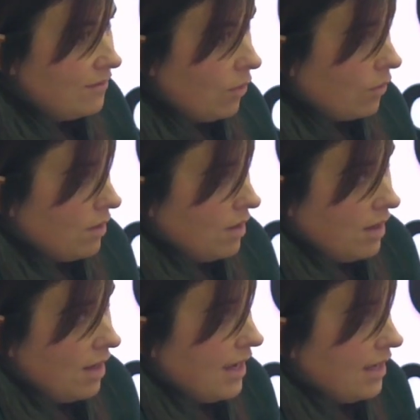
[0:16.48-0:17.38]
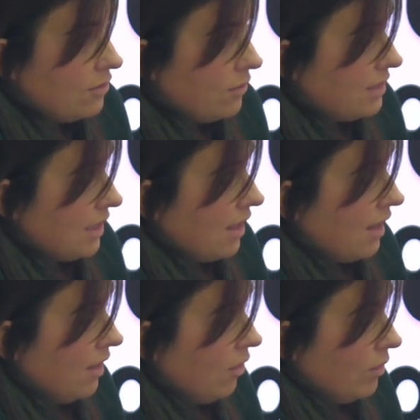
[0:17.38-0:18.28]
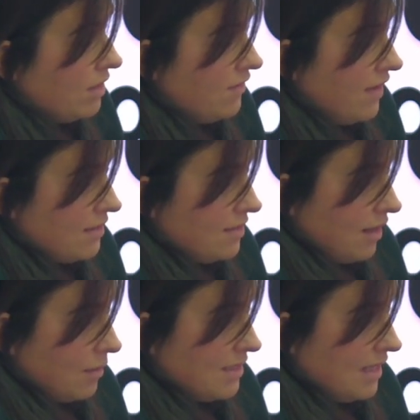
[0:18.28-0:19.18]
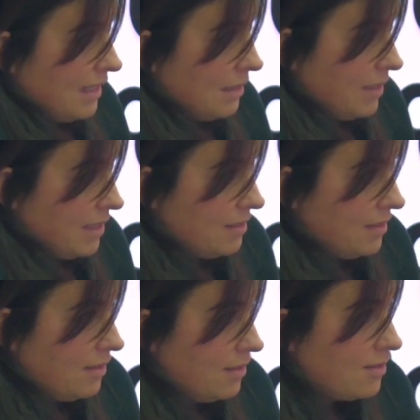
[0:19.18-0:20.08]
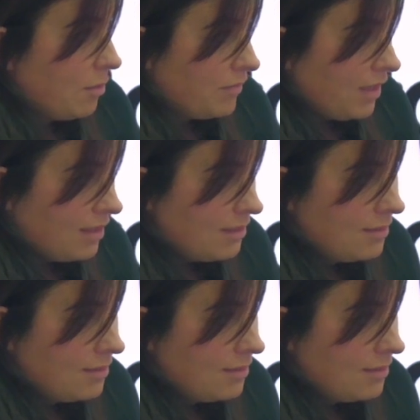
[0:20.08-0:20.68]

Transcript: No, I had no idea. I always felt that I was a little bit something,